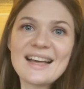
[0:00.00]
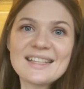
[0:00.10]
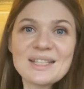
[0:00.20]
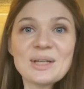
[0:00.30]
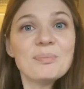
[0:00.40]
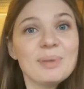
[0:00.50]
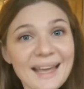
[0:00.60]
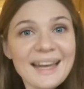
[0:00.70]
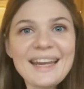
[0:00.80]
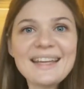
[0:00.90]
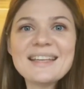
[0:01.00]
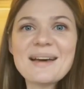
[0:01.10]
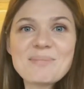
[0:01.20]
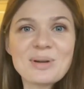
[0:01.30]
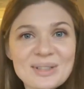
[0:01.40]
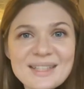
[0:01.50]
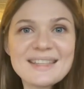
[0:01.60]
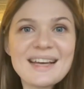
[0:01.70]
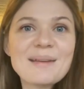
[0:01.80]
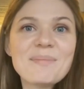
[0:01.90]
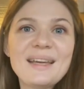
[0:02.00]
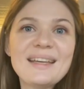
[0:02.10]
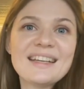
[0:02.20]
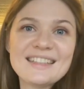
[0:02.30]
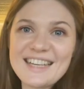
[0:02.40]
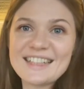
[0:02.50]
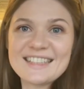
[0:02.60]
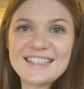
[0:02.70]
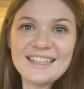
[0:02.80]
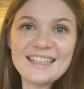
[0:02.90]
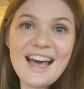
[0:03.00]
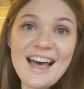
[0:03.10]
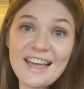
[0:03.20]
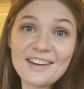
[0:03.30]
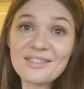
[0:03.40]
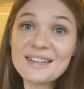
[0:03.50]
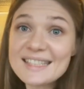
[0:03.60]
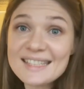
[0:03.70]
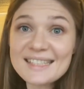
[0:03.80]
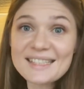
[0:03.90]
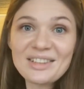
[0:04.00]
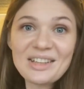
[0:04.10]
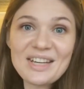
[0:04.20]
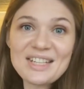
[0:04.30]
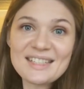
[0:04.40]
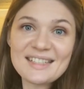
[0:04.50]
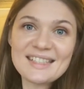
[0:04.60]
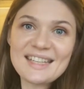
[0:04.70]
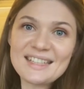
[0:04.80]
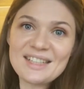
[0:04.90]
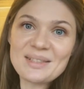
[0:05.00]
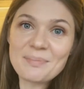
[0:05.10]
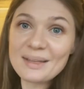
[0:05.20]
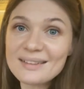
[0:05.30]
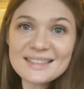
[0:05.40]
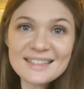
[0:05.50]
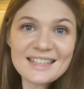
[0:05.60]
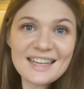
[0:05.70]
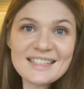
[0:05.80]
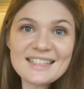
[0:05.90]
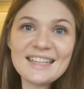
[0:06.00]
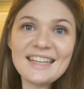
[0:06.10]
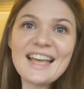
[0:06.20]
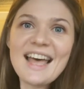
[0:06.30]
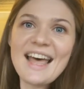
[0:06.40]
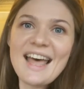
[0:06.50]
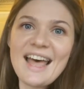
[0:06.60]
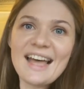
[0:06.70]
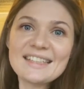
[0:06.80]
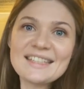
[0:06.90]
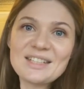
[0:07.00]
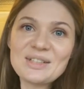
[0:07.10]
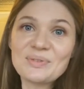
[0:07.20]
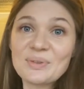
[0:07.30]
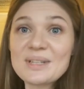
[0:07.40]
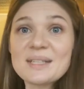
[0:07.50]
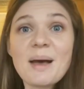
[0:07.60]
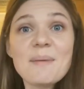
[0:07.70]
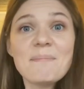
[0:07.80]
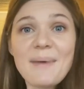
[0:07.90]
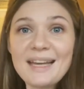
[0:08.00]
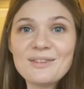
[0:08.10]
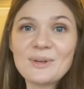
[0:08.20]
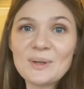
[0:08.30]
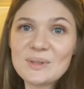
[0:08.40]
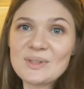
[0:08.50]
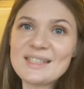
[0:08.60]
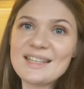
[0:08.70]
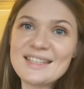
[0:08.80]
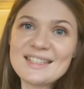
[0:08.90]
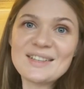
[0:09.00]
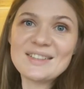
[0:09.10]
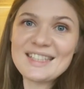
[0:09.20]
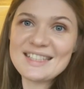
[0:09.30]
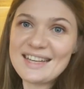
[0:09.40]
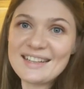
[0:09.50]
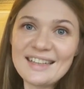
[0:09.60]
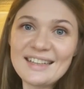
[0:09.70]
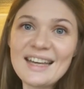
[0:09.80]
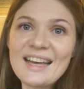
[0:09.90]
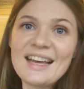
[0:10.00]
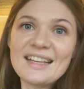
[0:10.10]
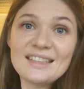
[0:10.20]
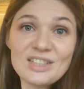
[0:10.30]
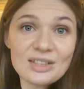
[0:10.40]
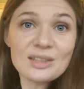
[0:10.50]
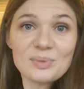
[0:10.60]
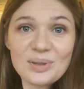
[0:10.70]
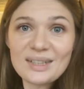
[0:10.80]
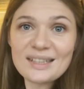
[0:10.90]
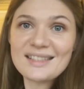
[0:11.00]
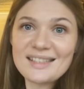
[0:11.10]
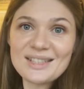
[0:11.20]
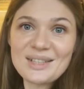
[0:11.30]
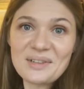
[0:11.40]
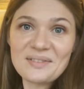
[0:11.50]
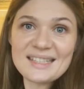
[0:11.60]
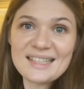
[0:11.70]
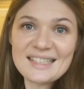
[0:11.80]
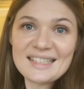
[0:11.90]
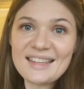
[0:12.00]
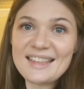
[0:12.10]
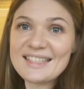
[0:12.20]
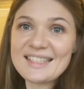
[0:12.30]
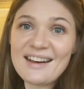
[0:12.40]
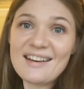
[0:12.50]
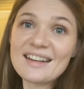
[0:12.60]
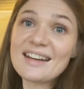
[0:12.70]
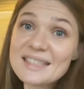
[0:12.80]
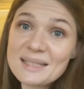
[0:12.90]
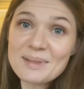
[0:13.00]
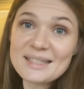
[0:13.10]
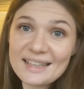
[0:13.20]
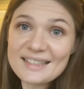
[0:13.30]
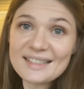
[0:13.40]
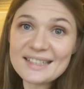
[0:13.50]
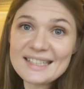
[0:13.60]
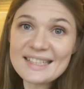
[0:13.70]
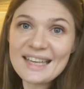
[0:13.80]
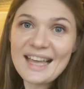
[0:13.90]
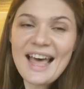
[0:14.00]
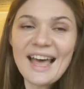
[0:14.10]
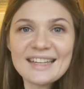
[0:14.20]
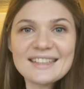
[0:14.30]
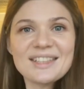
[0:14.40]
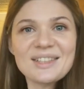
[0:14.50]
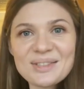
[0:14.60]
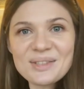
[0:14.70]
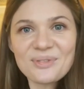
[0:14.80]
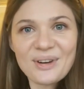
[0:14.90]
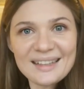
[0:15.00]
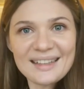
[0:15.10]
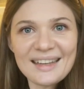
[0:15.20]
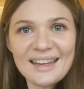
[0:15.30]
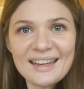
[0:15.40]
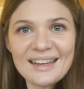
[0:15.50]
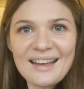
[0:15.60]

So planning, prototyping, conducting heuristics evaluations and usability testing. And of course, my main focus is on designing digital products and services that are customer-centered and user-friendly.